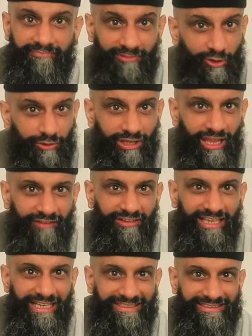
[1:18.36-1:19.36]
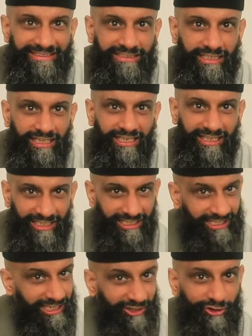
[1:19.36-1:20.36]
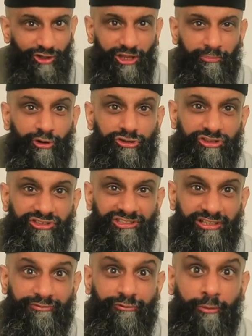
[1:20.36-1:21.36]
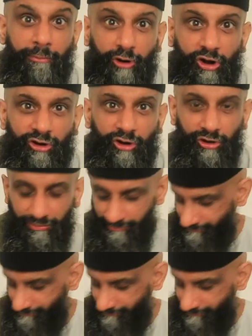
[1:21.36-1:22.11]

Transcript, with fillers: Go on, have a guess. Another product from Morocco.